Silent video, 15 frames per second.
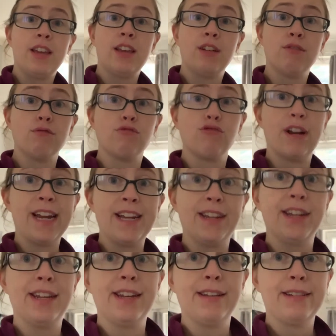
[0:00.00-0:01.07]

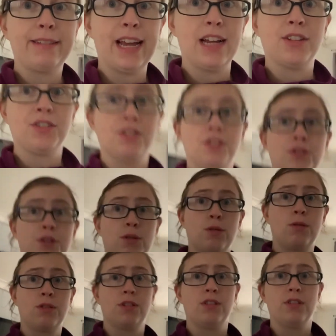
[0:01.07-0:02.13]
raining cats and dogs,
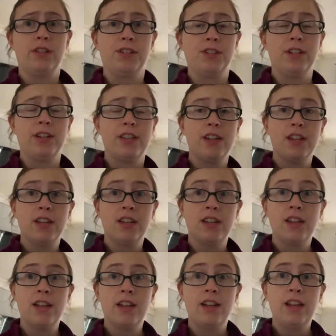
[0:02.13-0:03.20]
as they say,
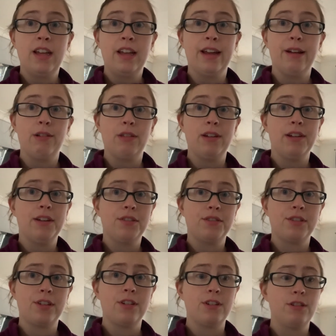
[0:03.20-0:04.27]
out there.
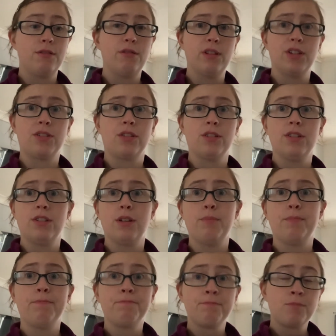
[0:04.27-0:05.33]
So that's good. I'm
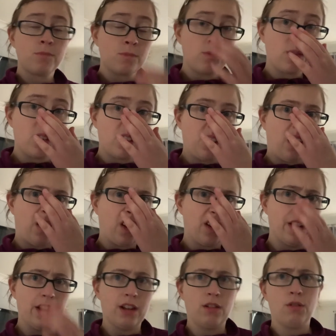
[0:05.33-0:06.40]
going to hit
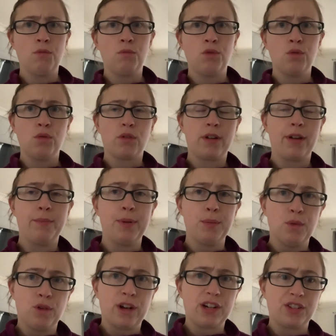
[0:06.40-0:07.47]
a long walk, hit a bit more
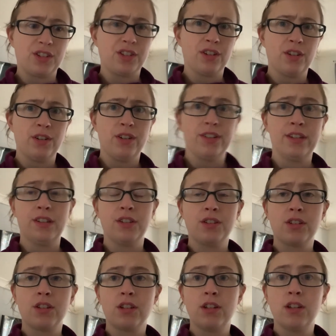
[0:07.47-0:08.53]
exercise.
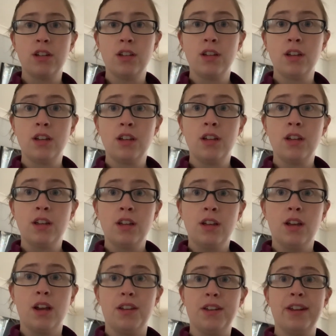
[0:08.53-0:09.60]

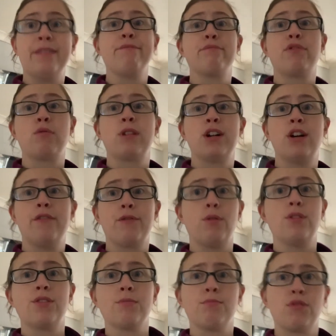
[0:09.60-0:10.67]
And then probably afterwards
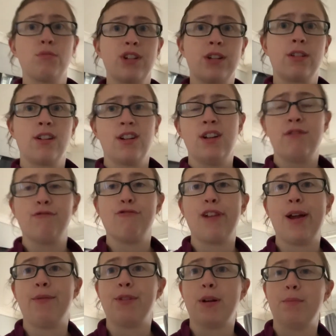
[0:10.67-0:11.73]
I'm probably going to
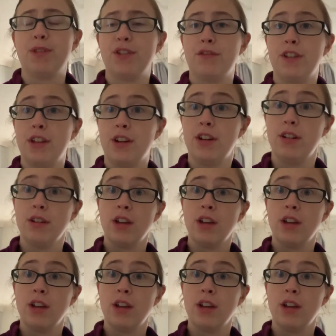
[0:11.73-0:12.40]
round up this video.